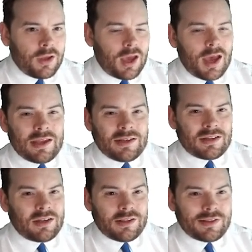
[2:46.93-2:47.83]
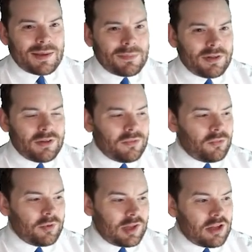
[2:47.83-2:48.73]
And an examiner
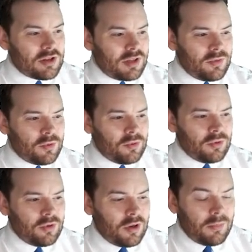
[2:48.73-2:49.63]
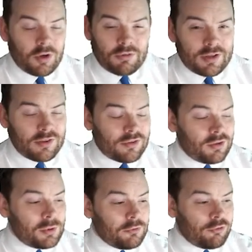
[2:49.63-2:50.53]
will potentially, will, a moderator, sorry,
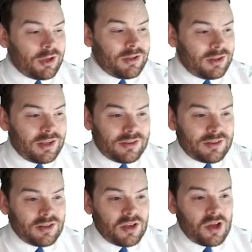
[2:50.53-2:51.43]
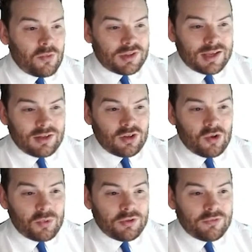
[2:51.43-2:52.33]
will read this, will take a look at
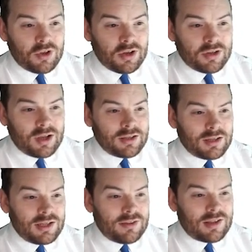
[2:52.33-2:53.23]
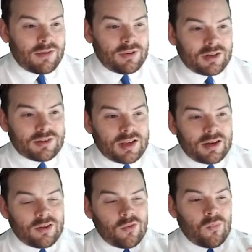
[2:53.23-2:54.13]
what you've done and at least have an
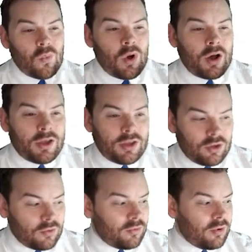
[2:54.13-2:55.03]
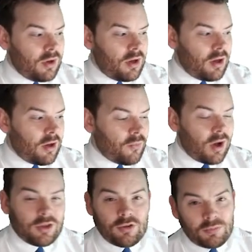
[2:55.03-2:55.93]
understanding of why you why
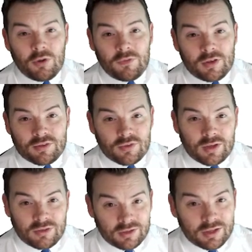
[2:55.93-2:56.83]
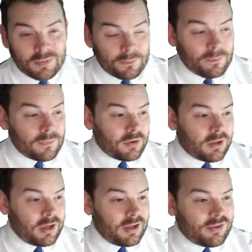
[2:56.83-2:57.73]
you put things the way you did.
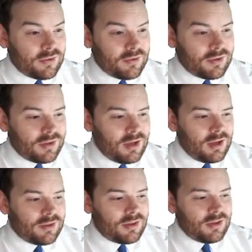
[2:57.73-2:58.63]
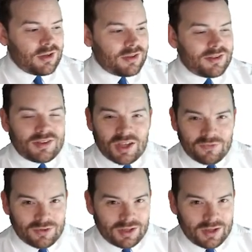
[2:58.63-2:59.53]
Okay, so it's a, it's a nice
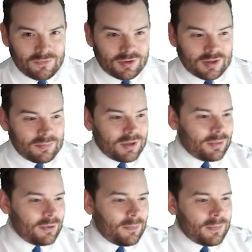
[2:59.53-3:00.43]
safety net for some people.